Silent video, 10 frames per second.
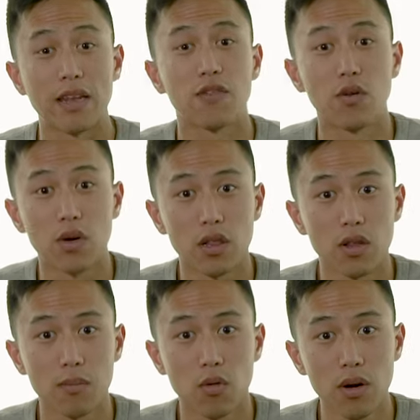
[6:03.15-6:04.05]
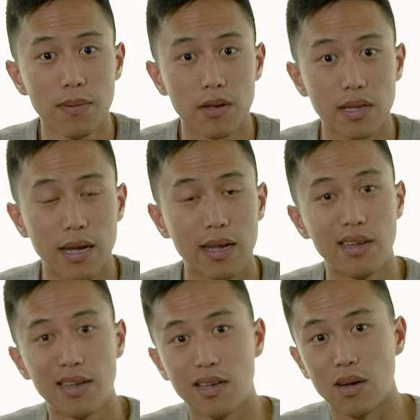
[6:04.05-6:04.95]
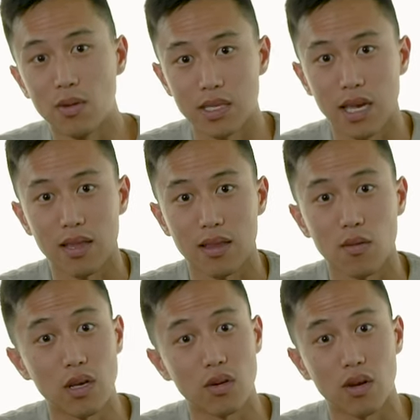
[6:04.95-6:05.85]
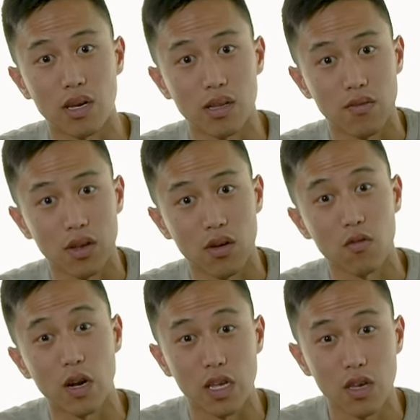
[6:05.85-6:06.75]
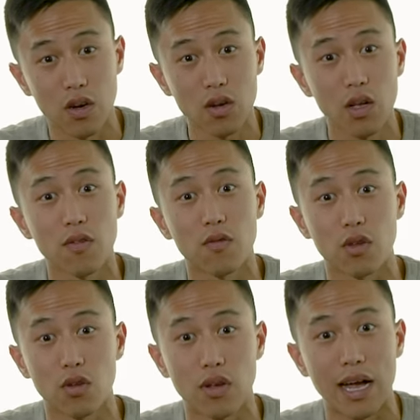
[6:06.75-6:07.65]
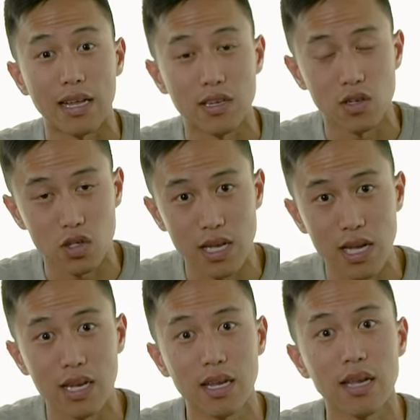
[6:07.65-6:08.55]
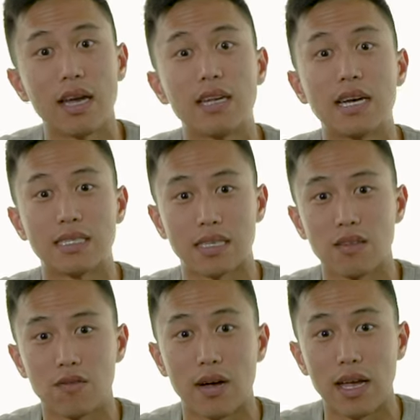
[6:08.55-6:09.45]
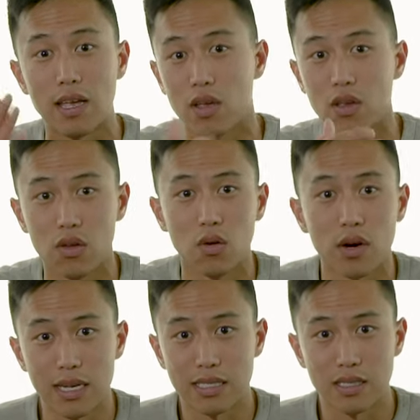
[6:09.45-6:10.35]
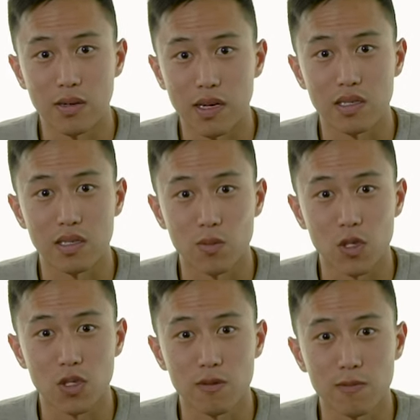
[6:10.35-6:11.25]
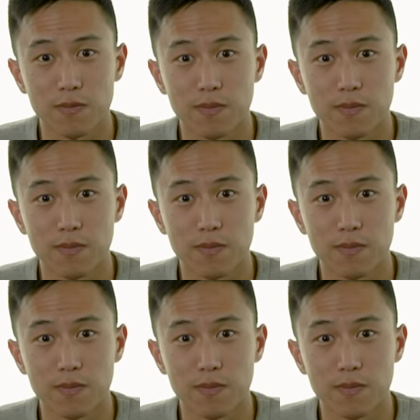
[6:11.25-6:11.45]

if you want to learn more about that, once again, we created the video right here for you to understand and identify your ideal customers.